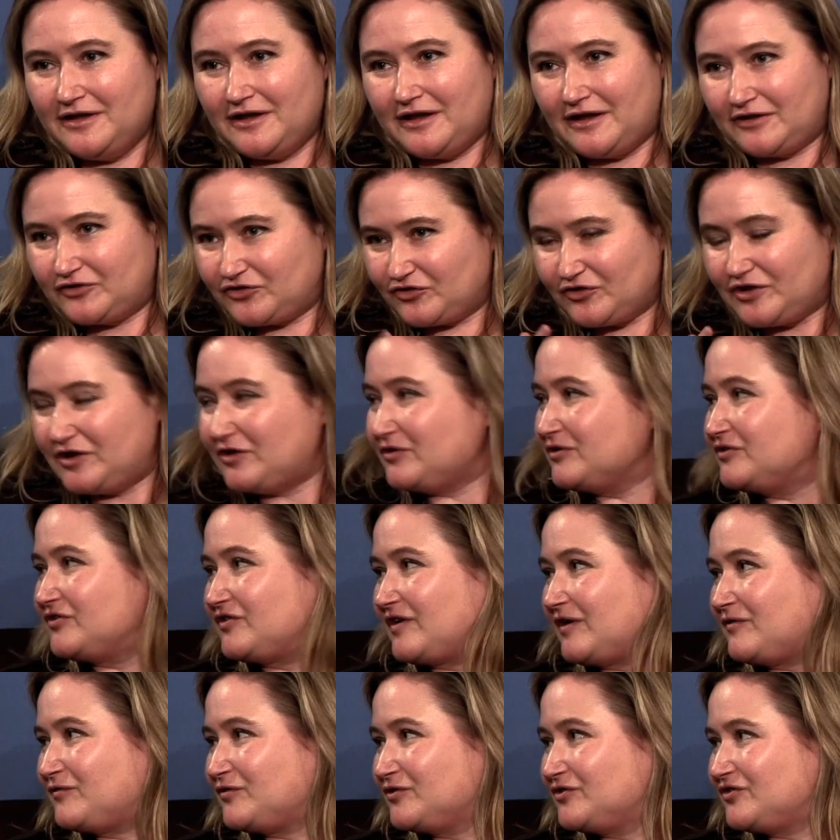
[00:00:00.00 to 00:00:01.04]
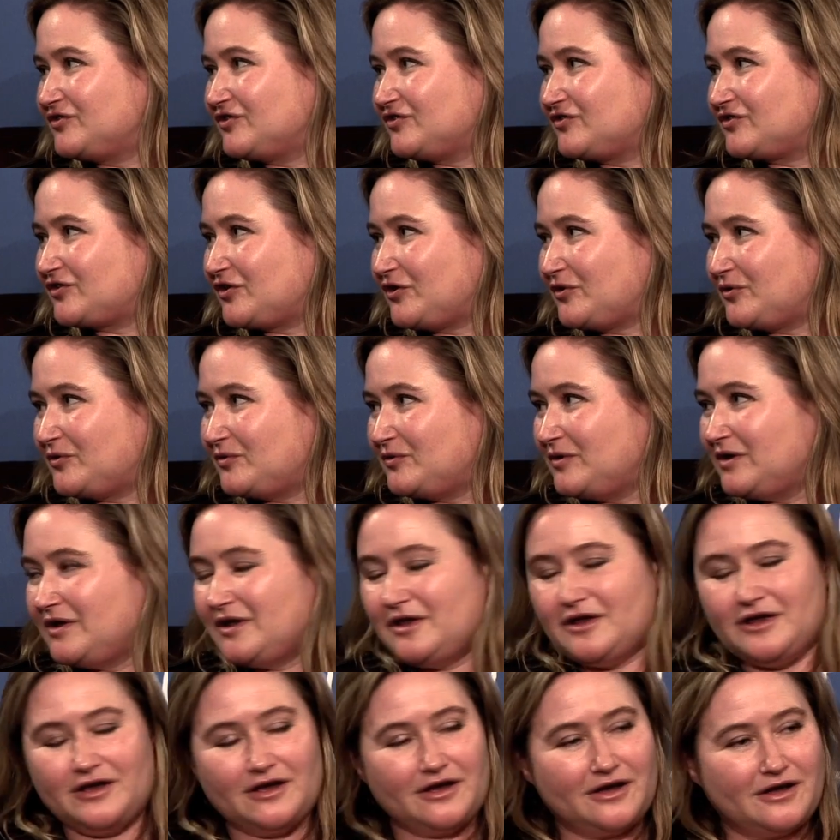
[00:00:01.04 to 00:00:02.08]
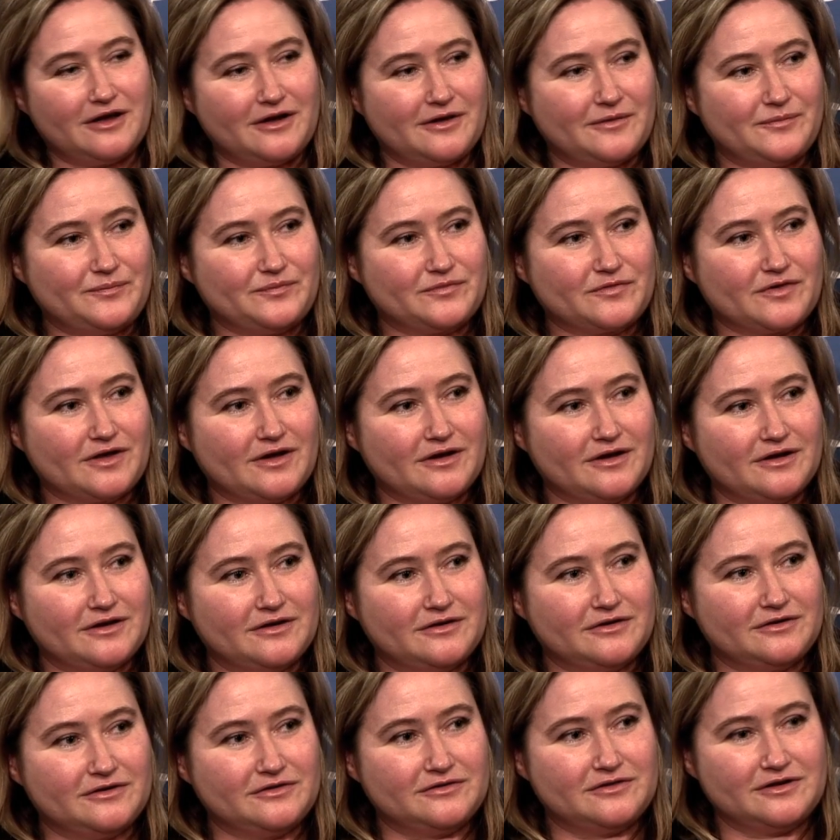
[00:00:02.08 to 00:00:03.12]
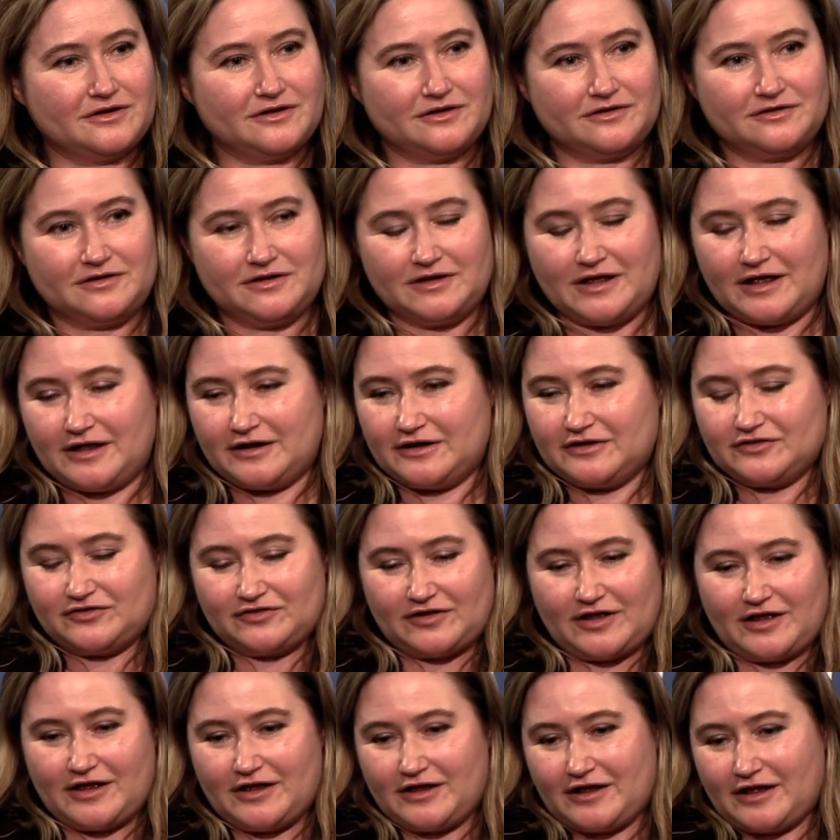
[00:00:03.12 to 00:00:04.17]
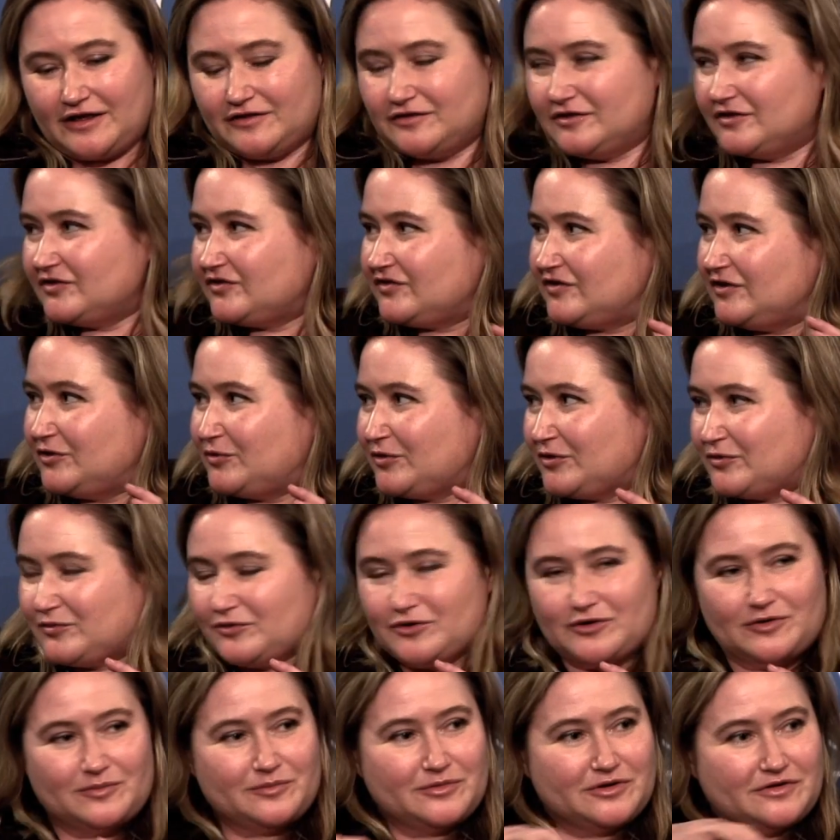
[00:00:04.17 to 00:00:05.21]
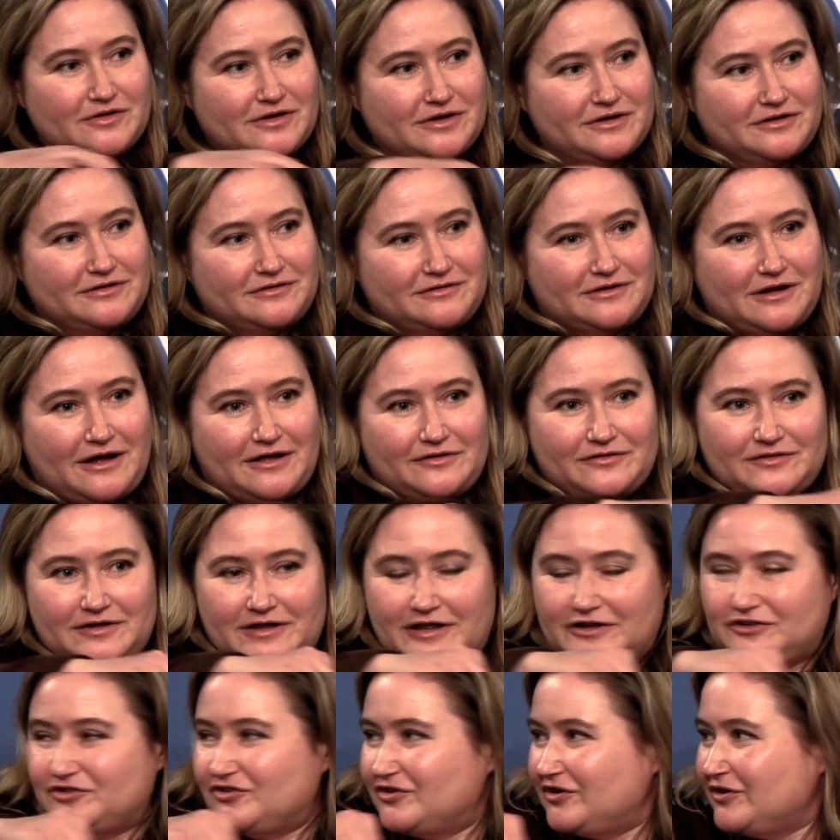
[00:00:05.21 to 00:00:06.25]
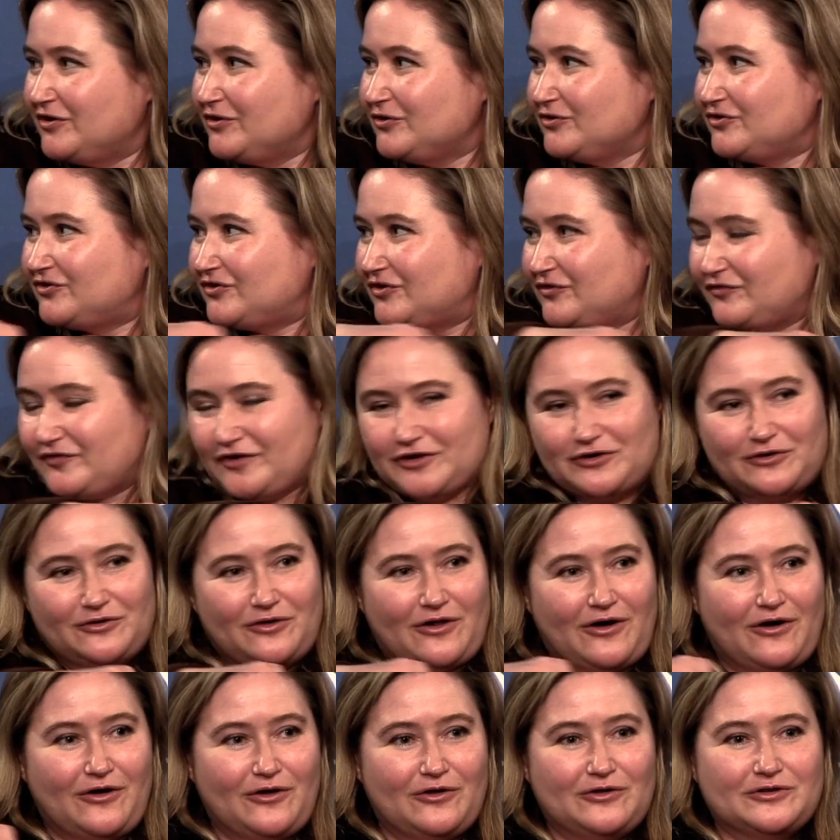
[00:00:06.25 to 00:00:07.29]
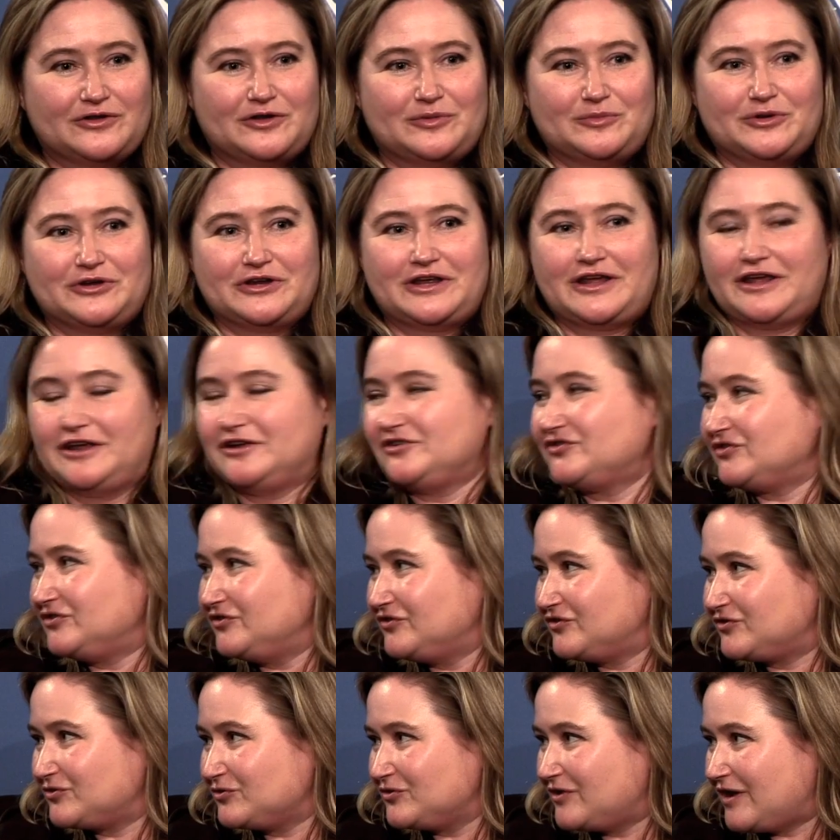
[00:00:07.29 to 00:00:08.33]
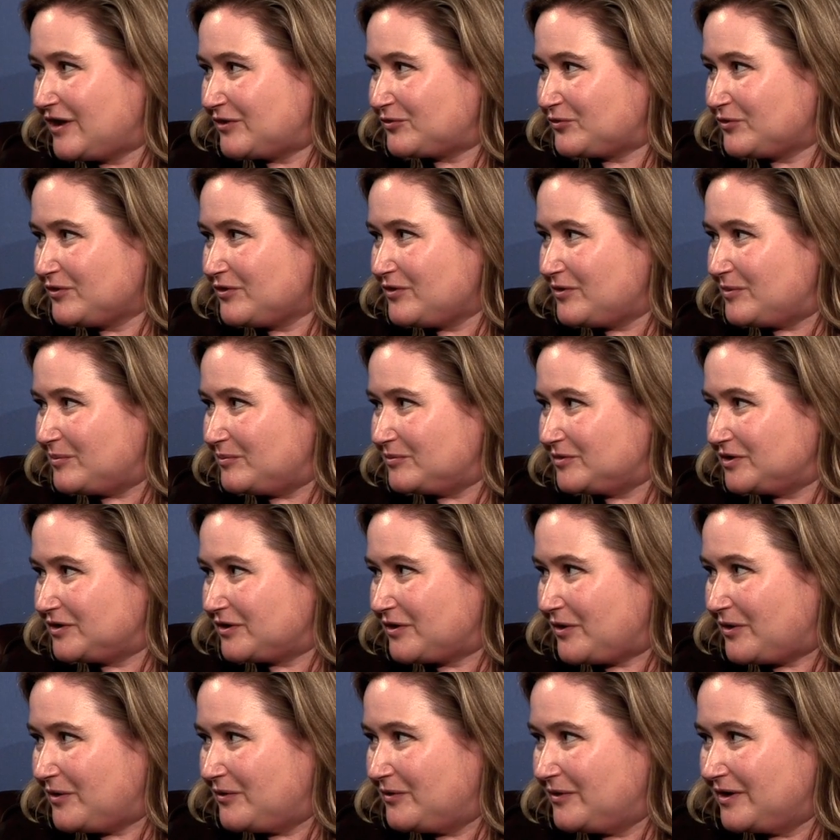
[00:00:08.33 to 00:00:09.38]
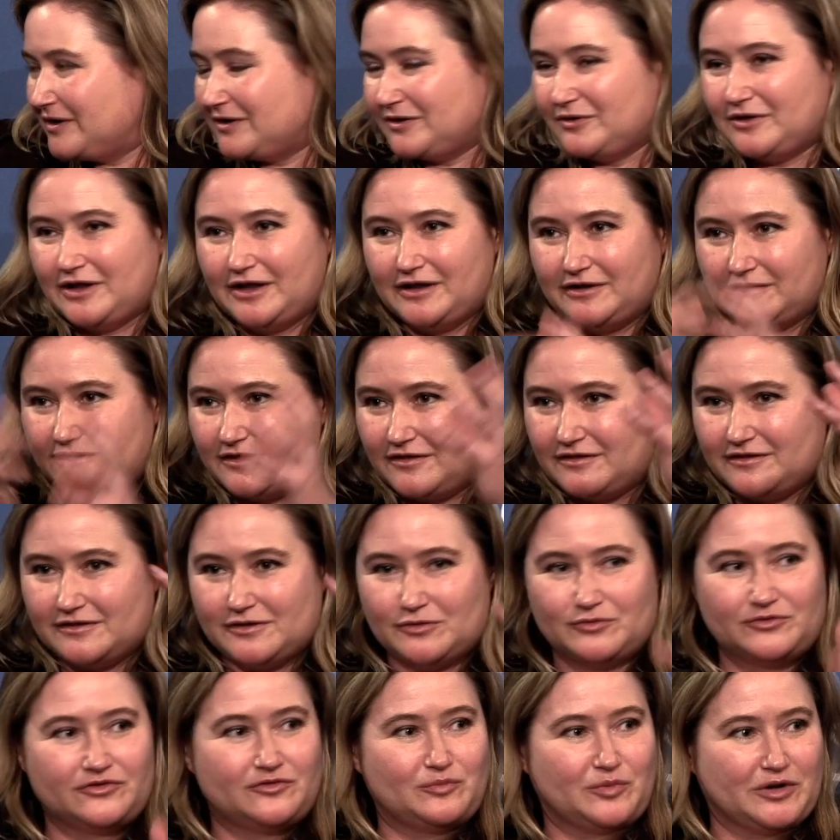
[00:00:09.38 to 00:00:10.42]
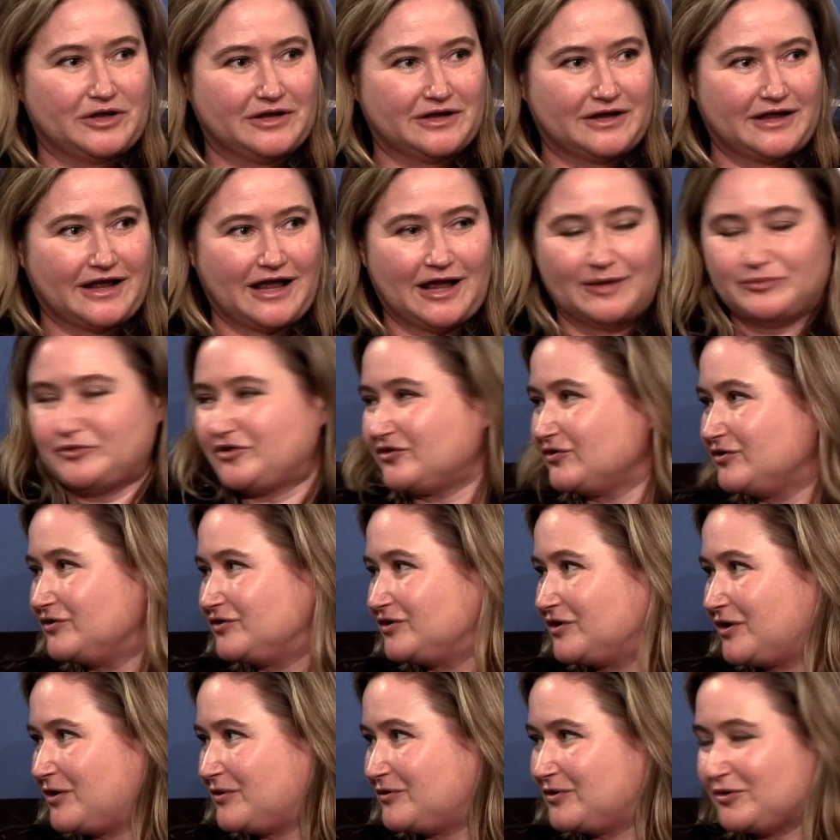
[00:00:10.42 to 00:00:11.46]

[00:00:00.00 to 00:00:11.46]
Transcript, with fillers: actually, here in San Francisco, um, uh, the, the NSA had this secret room and they'd gotten the engineers to funnel all communications through that room, you know, and it, and it was being captured, you know.